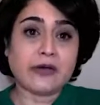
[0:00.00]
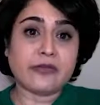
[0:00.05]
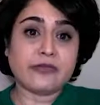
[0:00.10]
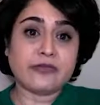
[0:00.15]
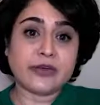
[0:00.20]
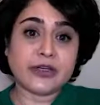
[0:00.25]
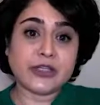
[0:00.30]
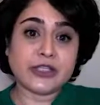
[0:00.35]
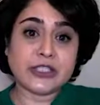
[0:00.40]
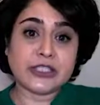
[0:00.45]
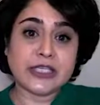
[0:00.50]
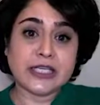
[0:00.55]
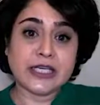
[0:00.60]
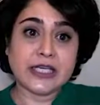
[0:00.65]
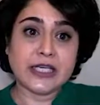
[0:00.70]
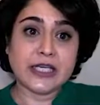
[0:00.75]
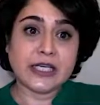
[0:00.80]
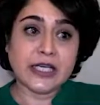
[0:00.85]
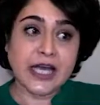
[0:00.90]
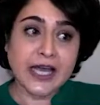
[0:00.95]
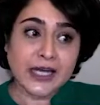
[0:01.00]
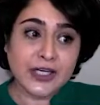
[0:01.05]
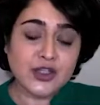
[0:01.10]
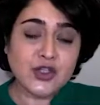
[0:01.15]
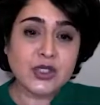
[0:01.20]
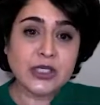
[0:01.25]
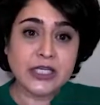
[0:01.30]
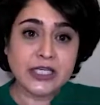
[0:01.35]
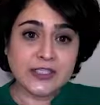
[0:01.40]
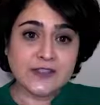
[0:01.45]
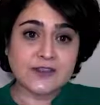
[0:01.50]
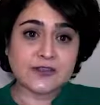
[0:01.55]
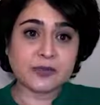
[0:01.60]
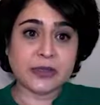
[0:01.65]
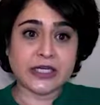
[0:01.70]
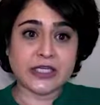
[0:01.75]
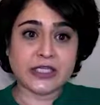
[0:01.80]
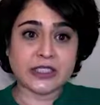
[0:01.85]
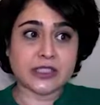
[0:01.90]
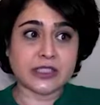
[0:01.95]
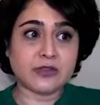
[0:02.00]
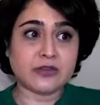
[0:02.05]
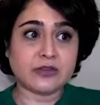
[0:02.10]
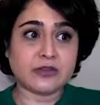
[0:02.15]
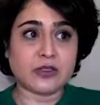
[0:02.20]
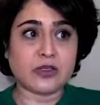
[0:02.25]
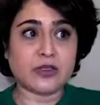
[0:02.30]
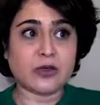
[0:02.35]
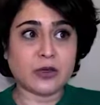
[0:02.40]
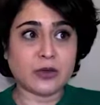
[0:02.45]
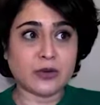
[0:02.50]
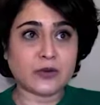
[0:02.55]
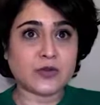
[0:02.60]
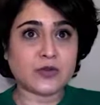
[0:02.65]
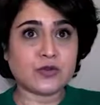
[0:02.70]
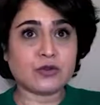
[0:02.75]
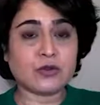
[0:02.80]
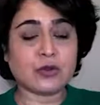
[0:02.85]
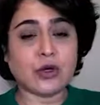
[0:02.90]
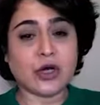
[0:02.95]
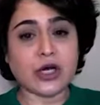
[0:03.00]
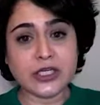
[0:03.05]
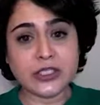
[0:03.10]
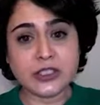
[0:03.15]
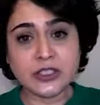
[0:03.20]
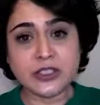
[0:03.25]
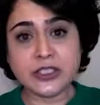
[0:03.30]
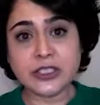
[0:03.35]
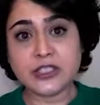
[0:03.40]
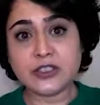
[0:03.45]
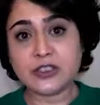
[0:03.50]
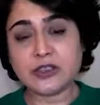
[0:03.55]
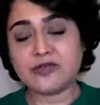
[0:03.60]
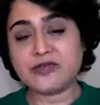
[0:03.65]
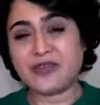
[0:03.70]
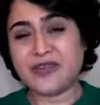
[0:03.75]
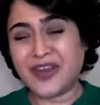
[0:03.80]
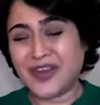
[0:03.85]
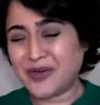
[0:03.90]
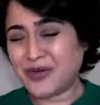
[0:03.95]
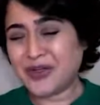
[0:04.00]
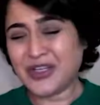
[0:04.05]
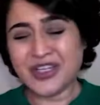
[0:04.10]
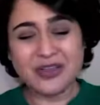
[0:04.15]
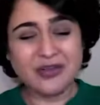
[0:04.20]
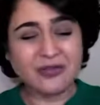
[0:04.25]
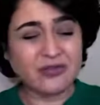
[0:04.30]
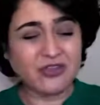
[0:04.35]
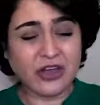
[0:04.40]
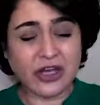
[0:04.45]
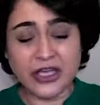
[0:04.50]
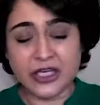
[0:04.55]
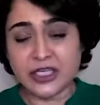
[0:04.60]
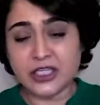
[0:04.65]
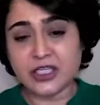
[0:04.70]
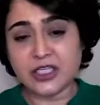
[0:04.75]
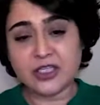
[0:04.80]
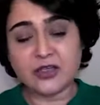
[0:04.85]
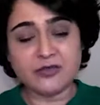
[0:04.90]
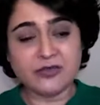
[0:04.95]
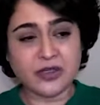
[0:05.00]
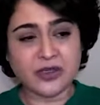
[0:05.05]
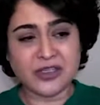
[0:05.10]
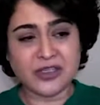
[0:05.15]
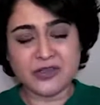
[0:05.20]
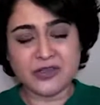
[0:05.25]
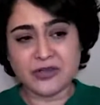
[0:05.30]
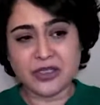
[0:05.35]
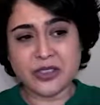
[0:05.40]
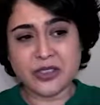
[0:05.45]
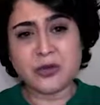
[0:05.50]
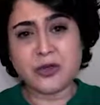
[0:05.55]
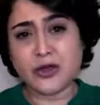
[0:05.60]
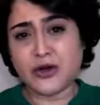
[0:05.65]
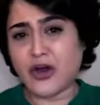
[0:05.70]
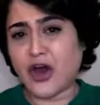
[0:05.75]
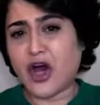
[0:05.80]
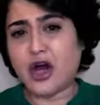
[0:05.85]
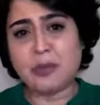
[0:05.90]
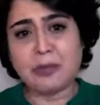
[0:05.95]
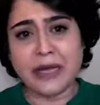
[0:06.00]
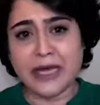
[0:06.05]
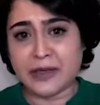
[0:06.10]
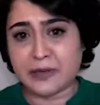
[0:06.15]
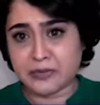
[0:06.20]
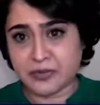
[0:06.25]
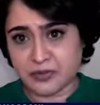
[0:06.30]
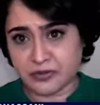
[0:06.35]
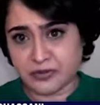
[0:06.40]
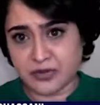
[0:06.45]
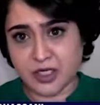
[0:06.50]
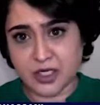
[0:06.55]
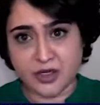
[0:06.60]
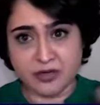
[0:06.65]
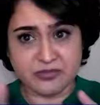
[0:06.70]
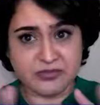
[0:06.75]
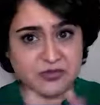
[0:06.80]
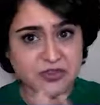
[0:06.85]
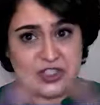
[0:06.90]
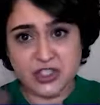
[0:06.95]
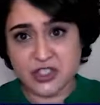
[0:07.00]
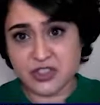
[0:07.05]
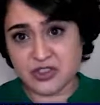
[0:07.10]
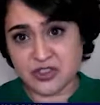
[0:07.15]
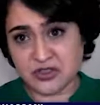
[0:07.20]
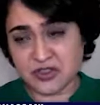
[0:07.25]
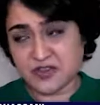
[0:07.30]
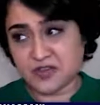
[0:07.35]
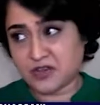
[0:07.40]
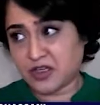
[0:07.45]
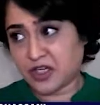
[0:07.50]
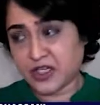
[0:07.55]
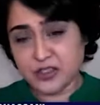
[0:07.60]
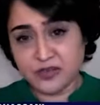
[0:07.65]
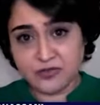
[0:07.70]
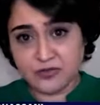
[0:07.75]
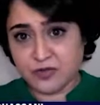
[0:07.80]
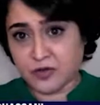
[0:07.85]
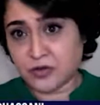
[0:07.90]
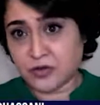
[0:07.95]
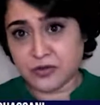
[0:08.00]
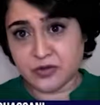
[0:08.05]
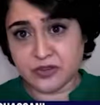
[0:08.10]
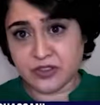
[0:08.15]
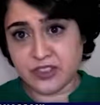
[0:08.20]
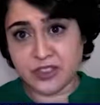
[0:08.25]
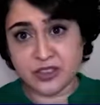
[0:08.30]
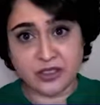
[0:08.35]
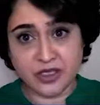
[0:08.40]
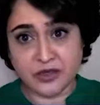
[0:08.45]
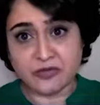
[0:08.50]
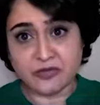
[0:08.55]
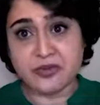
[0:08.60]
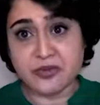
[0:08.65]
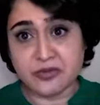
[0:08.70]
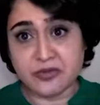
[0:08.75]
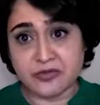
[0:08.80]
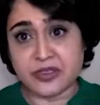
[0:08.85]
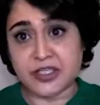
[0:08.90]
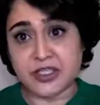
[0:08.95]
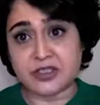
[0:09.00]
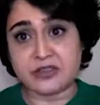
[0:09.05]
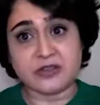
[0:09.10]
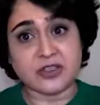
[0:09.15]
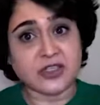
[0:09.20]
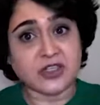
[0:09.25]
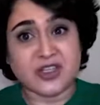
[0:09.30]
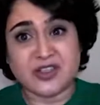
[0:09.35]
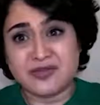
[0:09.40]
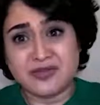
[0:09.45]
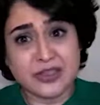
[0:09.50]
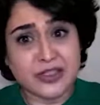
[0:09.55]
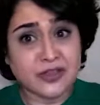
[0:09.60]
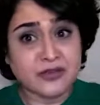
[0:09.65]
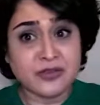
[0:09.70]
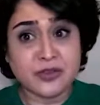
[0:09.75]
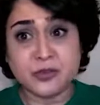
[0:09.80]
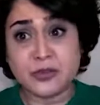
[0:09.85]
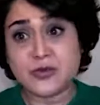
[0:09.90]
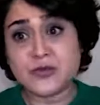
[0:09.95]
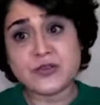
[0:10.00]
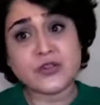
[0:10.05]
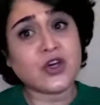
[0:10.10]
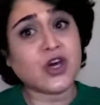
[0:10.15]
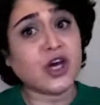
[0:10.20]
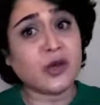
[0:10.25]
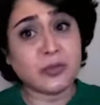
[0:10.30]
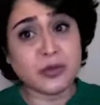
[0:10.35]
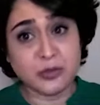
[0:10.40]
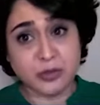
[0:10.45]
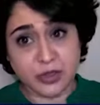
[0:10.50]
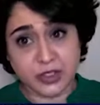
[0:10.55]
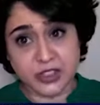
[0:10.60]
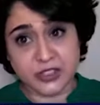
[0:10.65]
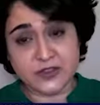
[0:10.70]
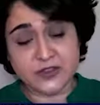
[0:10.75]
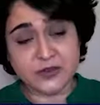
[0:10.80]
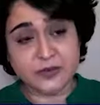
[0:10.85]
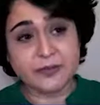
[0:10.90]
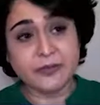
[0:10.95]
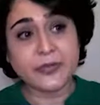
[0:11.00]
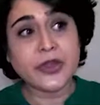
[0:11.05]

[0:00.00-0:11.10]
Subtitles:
where they actually inspected close to 100 very tiny, very regular op-amp, which is kind of floating everywhere. They are one of the most common parts.